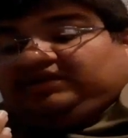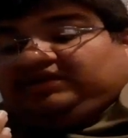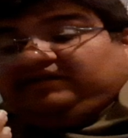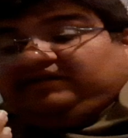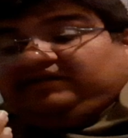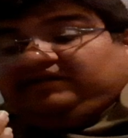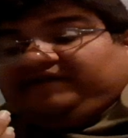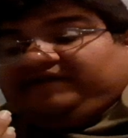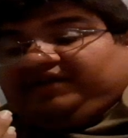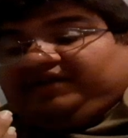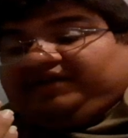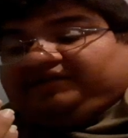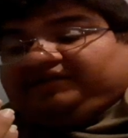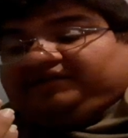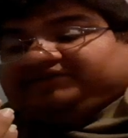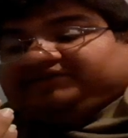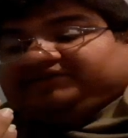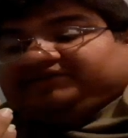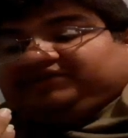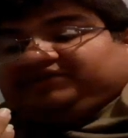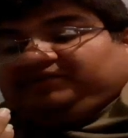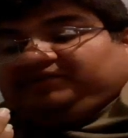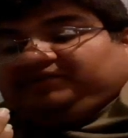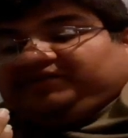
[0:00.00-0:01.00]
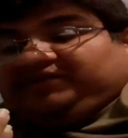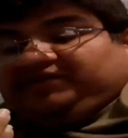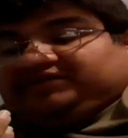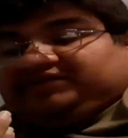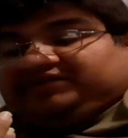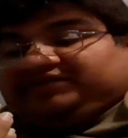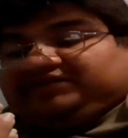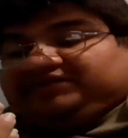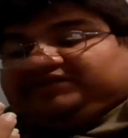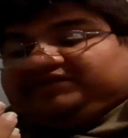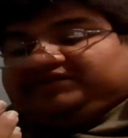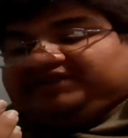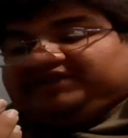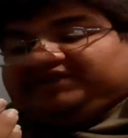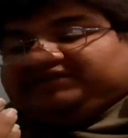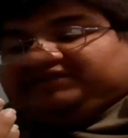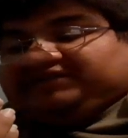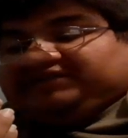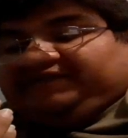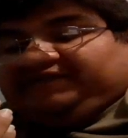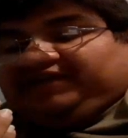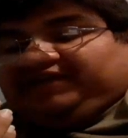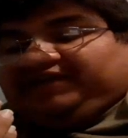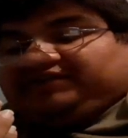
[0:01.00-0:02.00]
Vanguard skill: when this unit attacks a
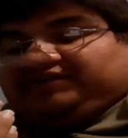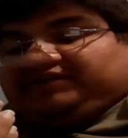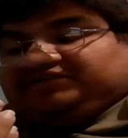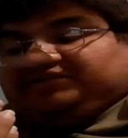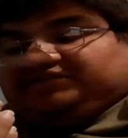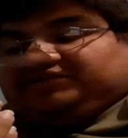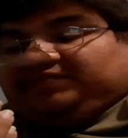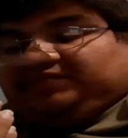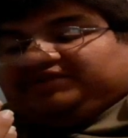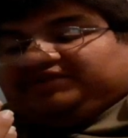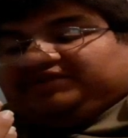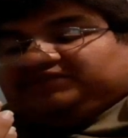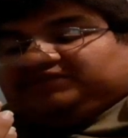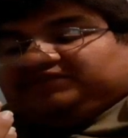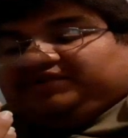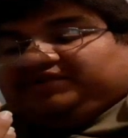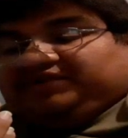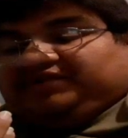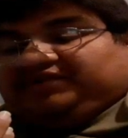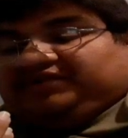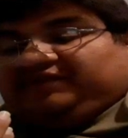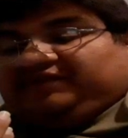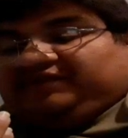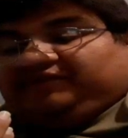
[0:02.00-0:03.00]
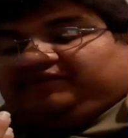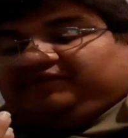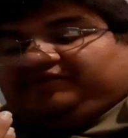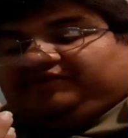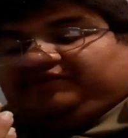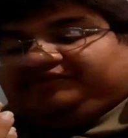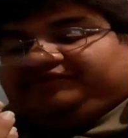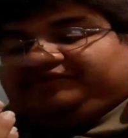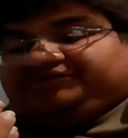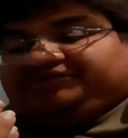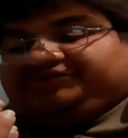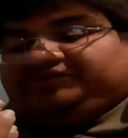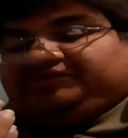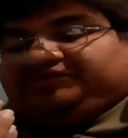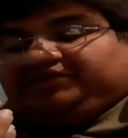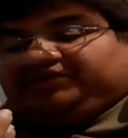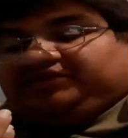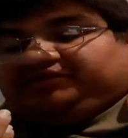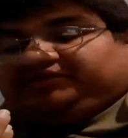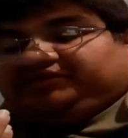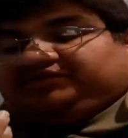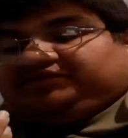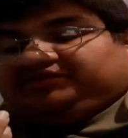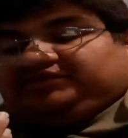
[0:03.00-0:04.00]
Vanguard, Soul Blast 1, and for every 2 card
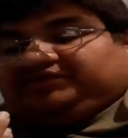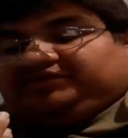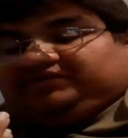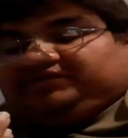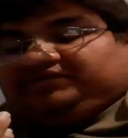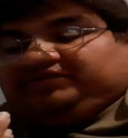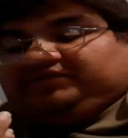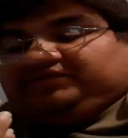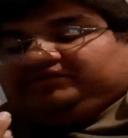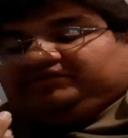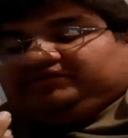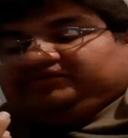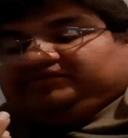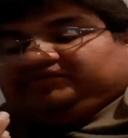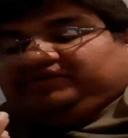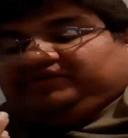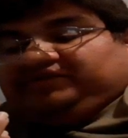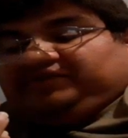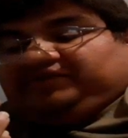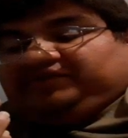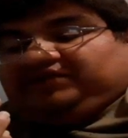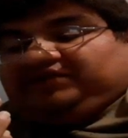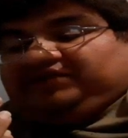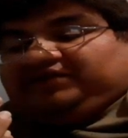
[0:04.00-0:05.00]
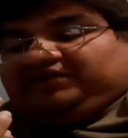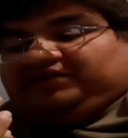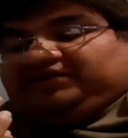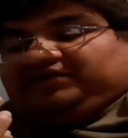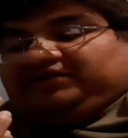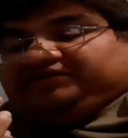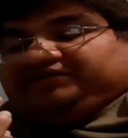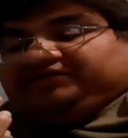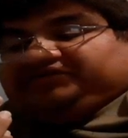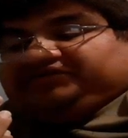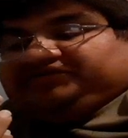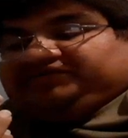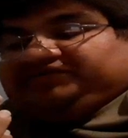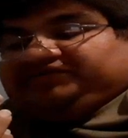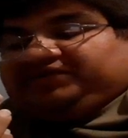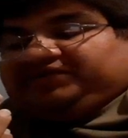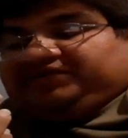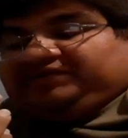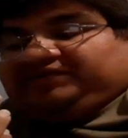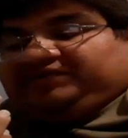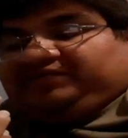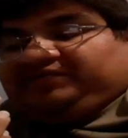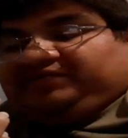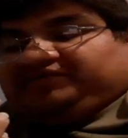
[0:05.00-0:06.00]
of your lock cards, choose 1 of your
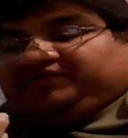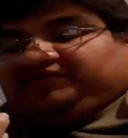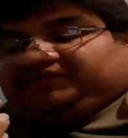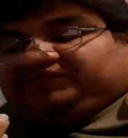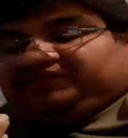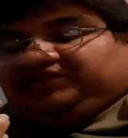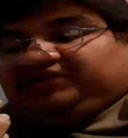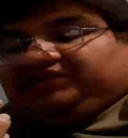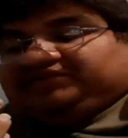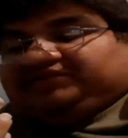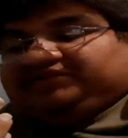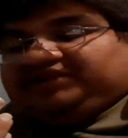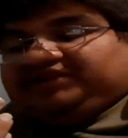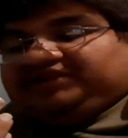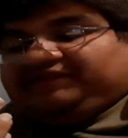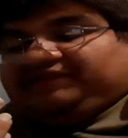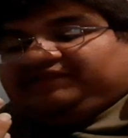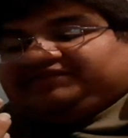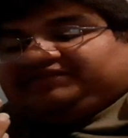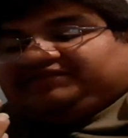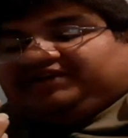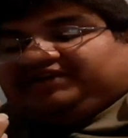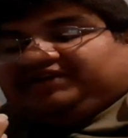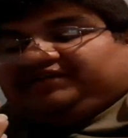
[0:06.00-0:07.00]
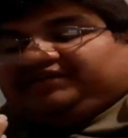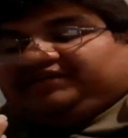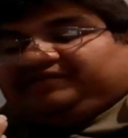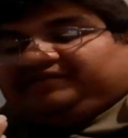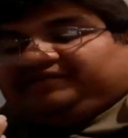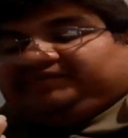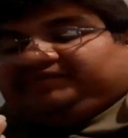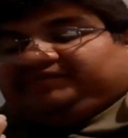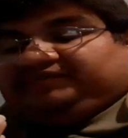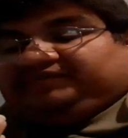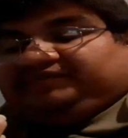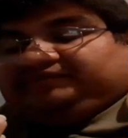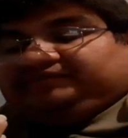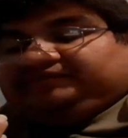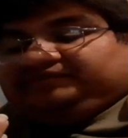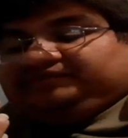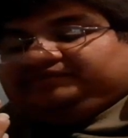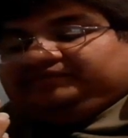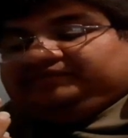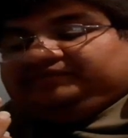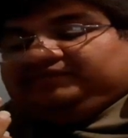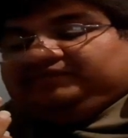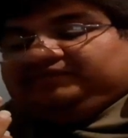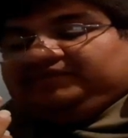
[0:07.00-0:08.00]
opponent's rear guards and retire them.
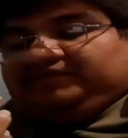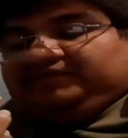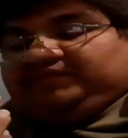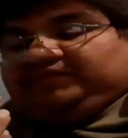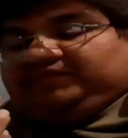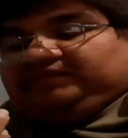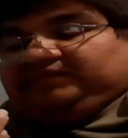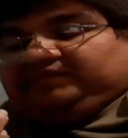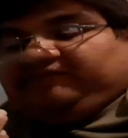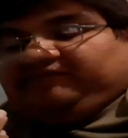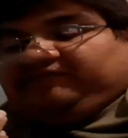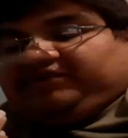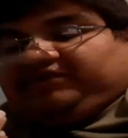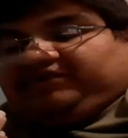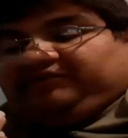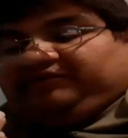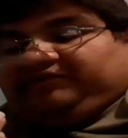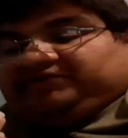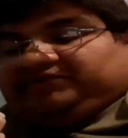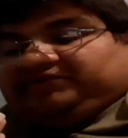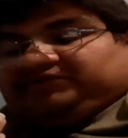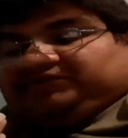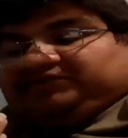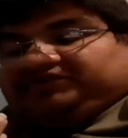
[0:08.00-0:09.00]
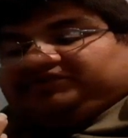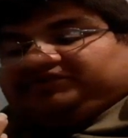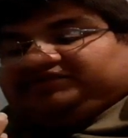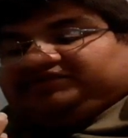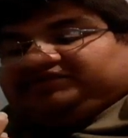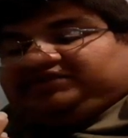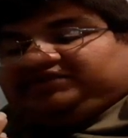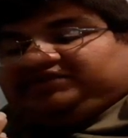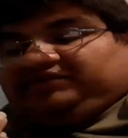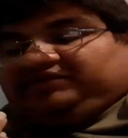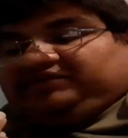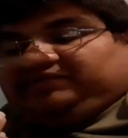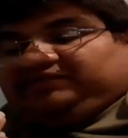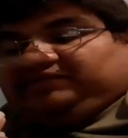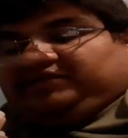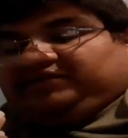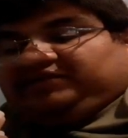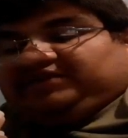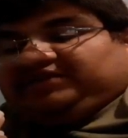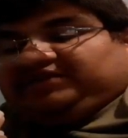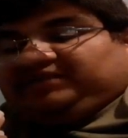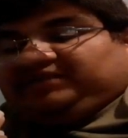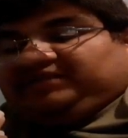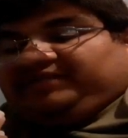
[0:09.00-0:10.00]
Vanguard once per turn skill: at the
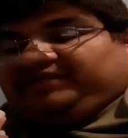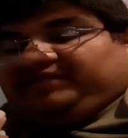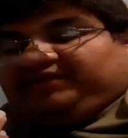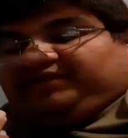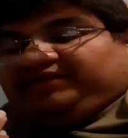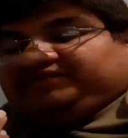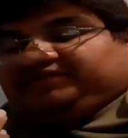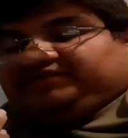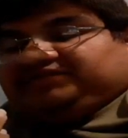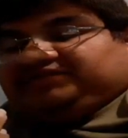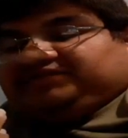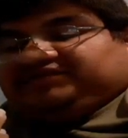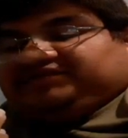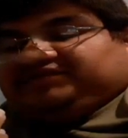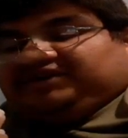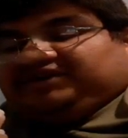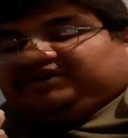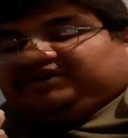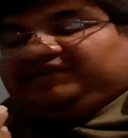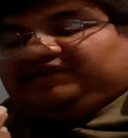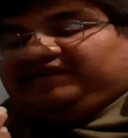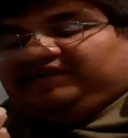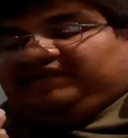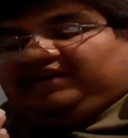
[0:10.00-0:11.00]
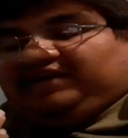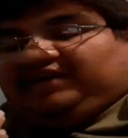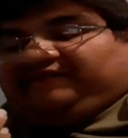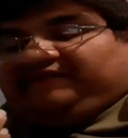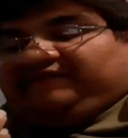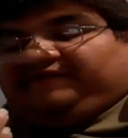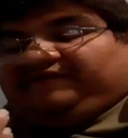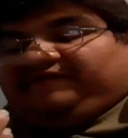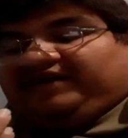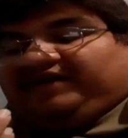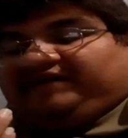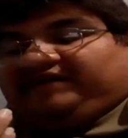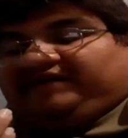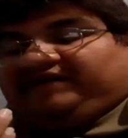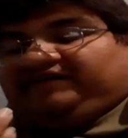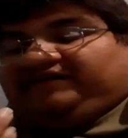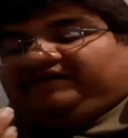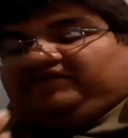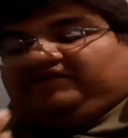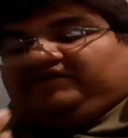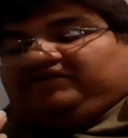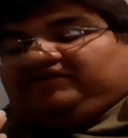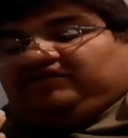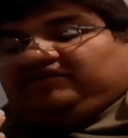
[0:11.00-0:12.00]
end of the battle, this unit attack have 5
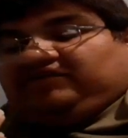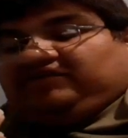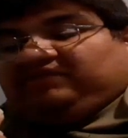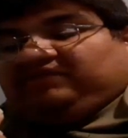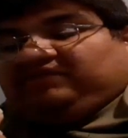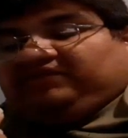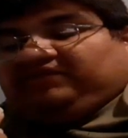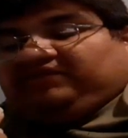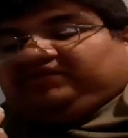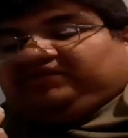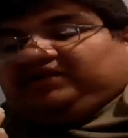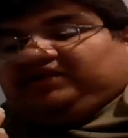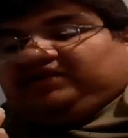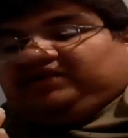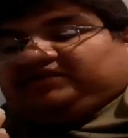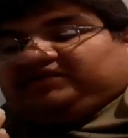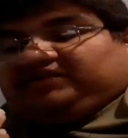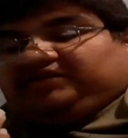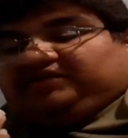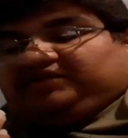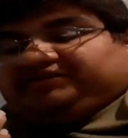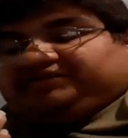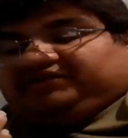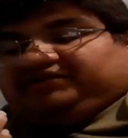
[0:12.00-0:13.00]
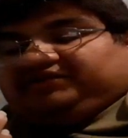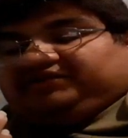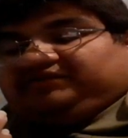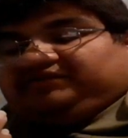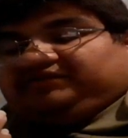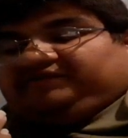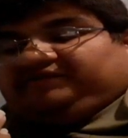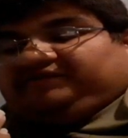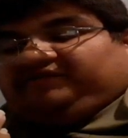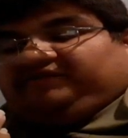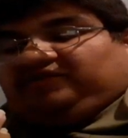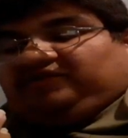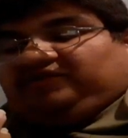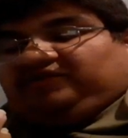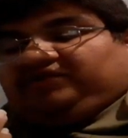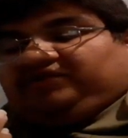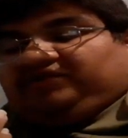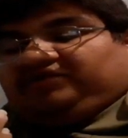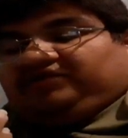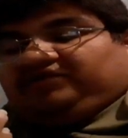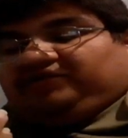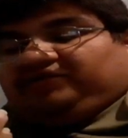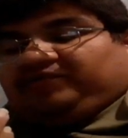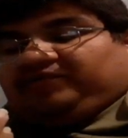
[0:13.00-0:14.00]
or more lock cards in your 4
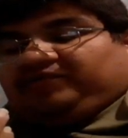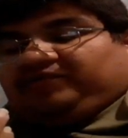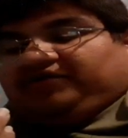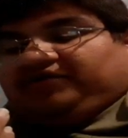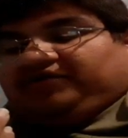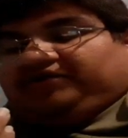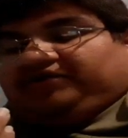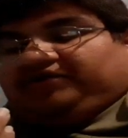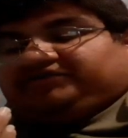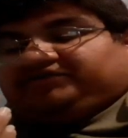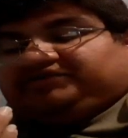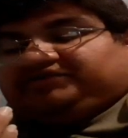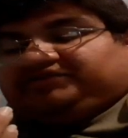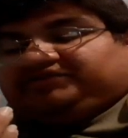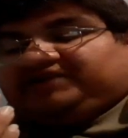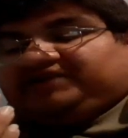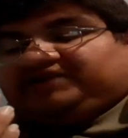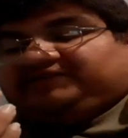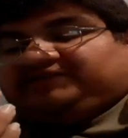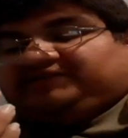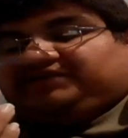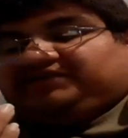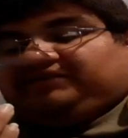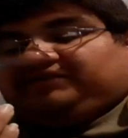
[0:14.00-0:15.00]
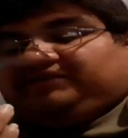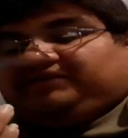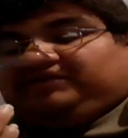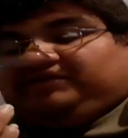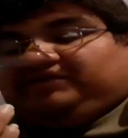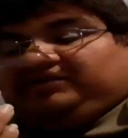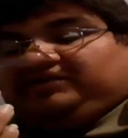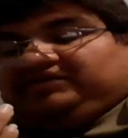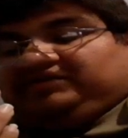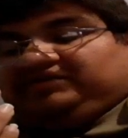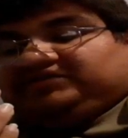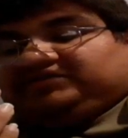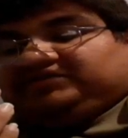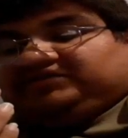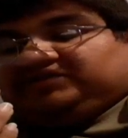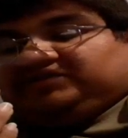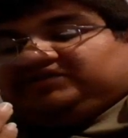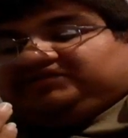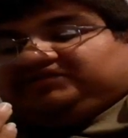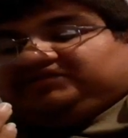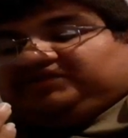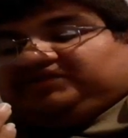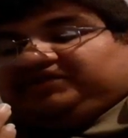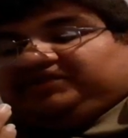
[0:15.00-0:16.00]
or more cards in your down zone. Discard
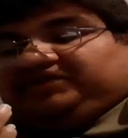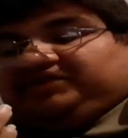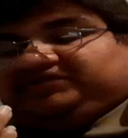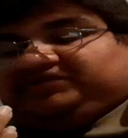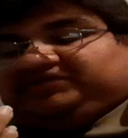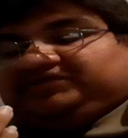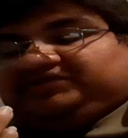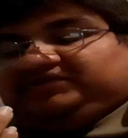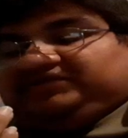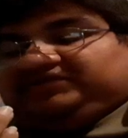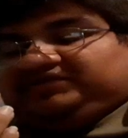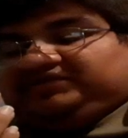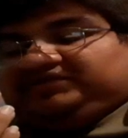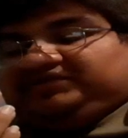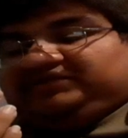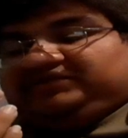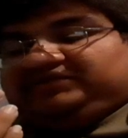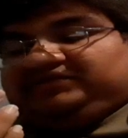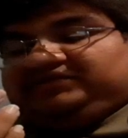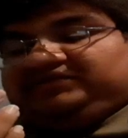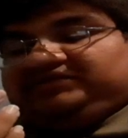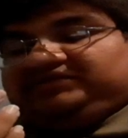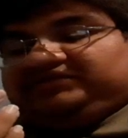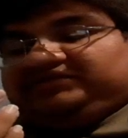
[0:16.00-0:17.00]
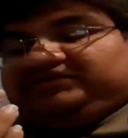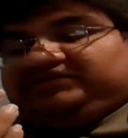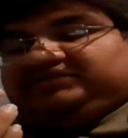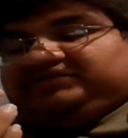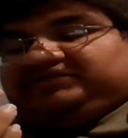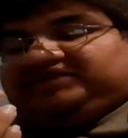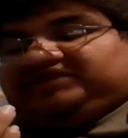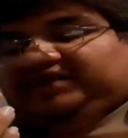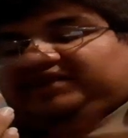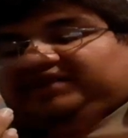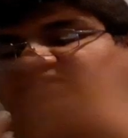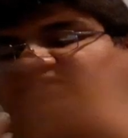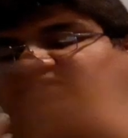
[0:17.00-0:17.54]
2 cards. Stand this